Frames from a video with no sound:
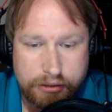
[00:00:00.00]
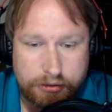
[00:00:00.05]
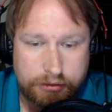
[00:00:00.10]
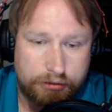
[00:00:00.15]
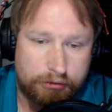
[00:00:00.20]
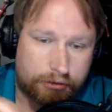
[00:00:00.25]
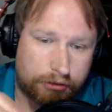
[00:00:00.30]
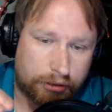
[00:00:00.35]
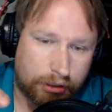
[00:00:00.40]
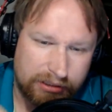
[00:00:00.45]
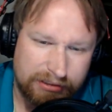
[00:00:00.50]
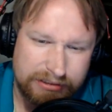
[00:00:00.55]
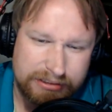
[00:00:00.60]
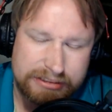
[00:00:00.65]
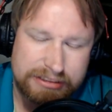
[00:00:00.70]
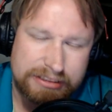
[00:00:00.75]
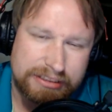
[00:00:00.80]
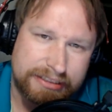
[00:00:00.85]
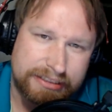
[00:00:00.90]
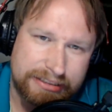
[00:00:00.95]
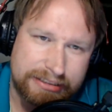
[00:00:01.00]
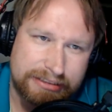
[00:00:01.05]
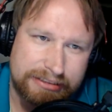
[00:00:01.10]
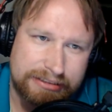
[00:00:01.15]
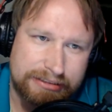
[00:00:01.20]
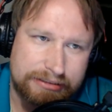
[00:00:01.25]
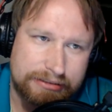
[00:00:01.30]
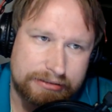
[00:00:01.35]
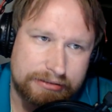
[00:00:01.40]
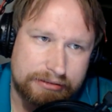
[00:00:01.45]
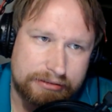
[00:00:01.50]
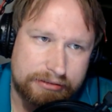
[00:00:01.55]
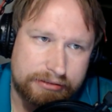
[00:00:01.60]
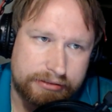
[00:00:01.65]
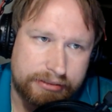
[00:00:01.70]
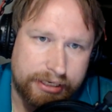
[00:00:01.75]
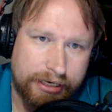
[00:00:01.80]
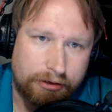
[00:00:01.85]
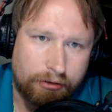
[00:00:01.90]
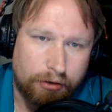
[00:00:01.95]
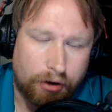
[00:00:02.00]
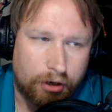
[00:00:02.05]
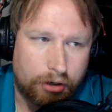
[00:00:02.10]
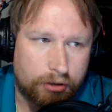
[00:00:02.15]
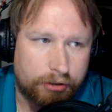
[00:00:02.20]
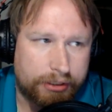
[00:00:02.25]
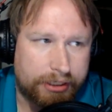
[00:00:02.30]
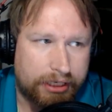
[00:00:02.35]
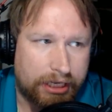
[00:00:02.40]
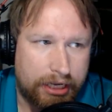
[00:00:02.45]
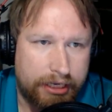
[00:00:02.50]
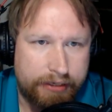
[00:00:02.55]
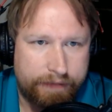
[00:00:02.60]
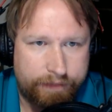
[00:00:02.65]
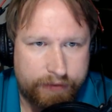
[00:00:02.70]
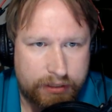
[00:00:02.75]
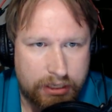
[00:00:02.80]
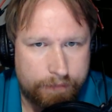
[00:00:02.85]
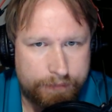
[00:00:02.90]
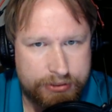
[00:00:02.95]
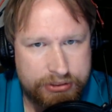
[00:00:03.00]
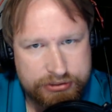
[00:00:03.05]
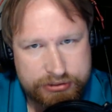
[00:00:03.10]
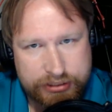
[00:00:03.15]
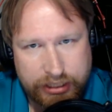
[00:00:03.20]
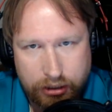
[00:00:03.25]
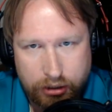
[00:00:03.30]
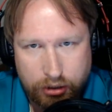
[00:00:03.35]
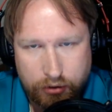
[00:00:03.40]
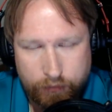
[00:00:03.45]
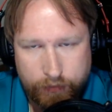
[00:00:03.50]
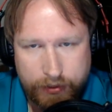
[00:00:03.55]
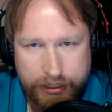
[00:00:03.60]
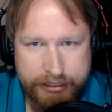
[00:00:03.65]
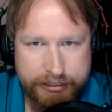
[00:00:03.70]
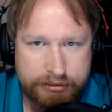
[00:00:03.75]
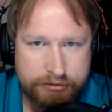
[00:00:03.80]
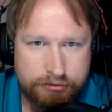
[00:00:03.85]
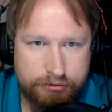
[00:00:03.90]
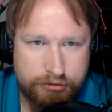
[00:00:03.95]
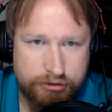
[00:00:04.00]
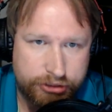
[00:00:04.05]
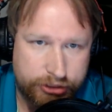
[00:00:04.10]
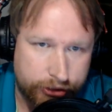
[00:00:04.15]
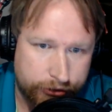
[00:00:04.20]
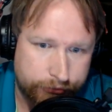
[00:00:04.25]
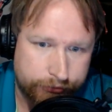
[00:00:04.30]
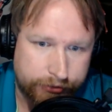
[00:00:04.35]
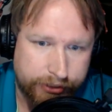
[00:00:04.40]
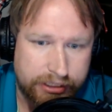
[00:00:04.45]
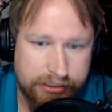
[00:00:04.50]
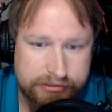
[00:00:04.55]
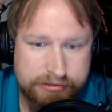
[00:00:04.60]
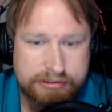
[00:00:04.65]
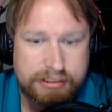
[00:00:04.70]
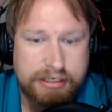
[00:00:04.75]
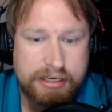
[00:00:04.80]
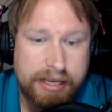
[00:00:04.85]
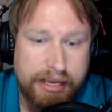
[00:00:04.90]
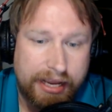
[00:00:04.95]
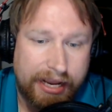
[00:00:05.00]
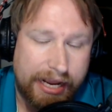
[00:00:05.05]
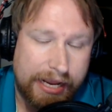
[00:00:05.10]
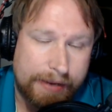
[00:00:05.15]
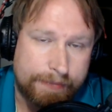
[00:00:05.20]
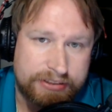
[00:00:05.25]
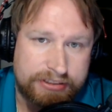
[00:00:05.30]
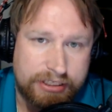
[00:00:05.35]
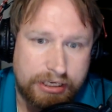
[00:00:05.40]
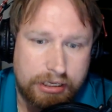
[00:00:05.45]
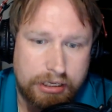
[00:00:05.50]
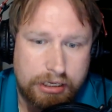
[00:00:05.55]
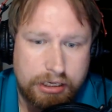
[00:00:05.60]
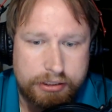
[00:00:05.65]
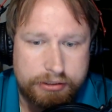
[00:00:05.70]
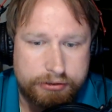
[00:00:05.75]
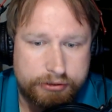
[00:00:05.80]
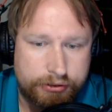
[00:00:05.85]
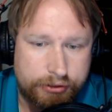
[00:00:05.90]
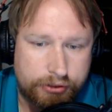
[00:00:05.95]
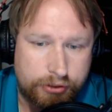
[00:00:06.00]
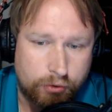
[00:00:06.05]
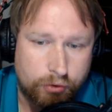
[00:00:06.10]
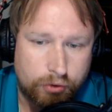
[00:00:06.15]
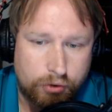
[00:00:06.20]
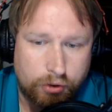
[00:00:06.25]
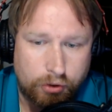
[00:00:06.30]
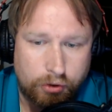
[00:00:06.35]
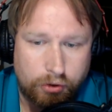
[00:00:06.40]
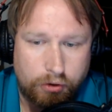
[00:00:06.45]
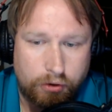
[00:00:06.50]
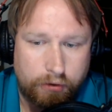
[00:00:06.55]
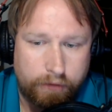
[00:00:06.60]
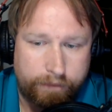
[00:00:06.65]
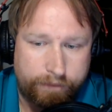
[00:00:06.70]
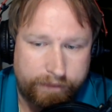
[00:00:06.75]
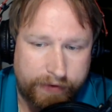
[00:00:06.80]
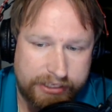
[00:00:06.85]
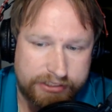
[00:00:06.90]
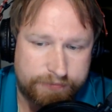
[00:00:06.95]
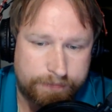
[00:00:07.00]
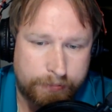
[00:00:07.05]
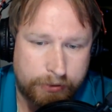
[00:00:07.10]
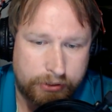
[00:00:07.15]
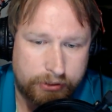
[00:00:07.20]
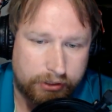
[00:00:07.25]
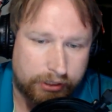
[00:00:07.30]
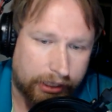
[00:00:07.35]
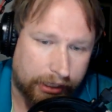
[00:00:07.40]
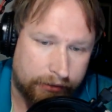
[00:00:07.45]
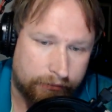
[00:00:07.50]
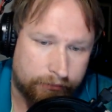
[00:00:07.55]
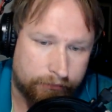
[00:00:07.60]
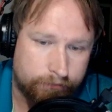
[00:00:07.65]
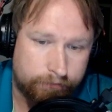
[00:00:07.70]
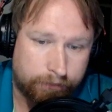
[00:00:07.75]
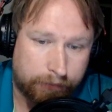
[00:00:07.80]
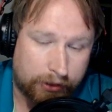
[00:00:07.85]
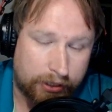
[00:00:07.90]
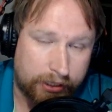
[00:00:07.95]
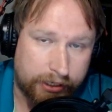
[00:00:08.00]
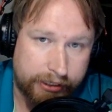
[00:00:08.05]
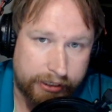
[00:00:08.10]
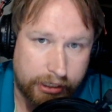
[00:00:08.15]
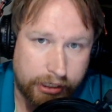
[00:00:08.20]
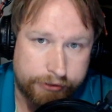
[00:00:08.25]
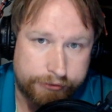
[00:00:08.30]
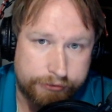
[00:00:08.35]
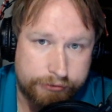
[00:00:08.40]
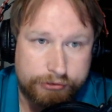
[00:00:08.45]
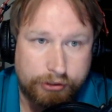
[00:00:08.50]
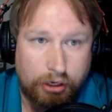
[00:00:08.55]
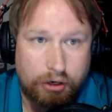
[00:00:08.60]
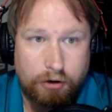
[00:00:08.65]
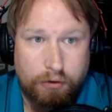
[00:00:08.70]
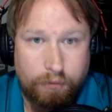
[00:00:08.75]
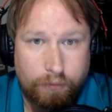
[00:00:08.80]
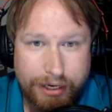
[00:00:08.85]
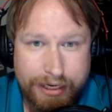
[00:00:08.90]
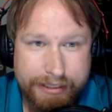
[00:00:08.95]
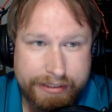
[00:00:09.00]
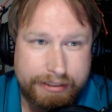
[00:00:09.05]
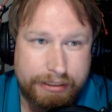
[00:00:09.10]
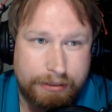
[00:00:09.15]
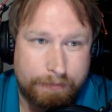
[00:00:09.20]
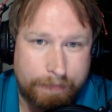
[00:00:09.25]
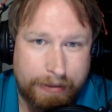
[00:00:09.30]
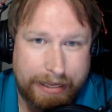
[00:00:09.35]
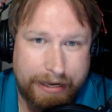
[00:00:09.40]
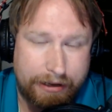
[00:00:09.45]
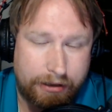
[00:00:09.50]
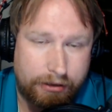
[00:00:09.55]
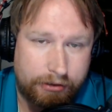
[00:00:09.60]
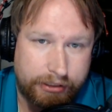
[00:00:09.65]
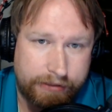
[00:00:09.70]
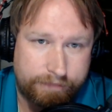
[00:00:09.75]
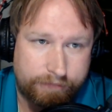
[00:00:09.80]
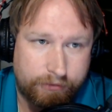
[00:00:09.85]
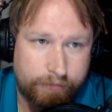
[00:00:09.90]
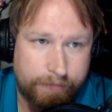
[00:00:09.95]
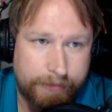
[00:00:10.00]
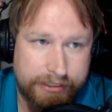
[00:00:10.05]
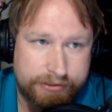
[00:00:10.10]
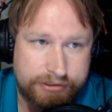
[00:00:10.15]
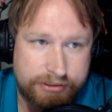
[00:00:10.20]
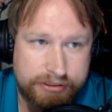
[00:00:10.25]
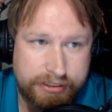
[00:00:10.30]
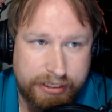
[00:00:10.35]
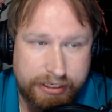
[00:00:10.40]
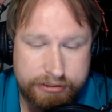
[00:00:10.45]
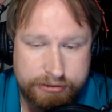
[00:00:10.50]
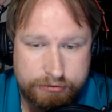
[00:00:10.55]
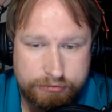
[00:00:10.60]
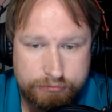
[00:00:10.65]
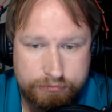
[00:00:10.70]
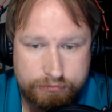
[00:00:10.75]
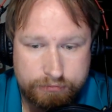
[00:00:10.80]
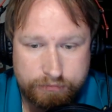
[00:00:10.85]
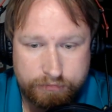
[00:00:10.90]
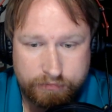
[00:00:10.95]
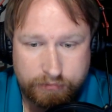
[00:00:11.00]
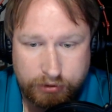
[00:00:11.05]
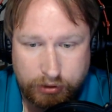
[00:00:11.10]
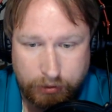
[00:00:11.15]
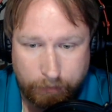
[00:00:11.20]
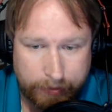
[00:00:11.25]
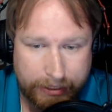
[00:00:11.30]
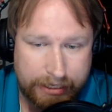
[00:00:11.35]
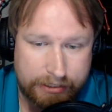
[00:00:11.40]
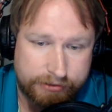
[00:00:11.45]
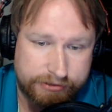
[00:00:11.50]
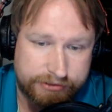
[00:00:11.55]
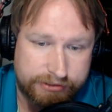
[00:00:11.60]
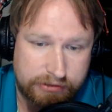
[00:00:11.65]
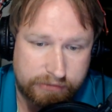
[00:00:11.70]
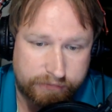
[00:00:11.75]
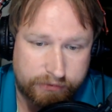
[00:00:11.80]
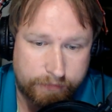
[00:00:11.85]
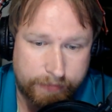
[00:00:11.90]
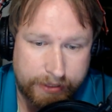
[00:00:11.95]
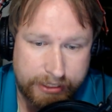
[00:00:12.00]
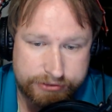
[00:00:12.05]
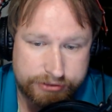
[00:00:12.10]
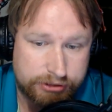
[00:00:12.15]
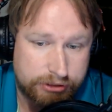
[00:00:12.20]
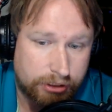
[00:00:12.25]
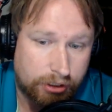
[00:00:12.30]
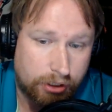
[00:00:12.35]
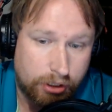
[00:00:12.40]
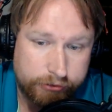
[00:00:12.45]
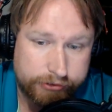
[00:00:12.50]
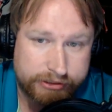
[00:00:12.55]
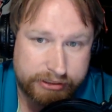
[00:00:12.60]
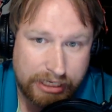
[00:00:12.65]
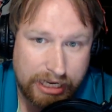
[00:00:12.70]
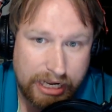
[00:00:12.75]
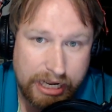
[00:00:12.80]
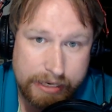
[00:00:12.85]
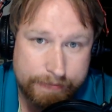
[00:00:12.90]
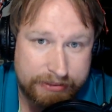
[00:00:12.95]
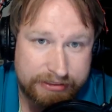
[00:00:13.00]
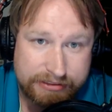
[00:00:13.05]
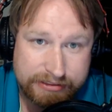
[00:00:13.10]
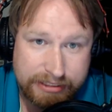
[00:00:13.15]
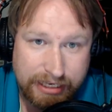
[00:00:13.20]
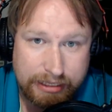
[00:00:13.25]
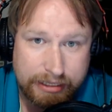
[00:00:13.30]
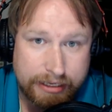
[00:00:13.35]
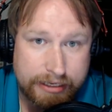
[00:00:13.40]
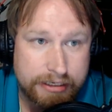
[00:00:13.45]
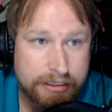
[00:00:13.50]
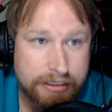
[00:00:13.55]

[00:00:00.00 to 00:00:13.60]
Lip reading: Currently, there are kind of companies that already do this. Amazon, Google, Facebook, and plenty others already compile information that you compile as information all the time and sell it.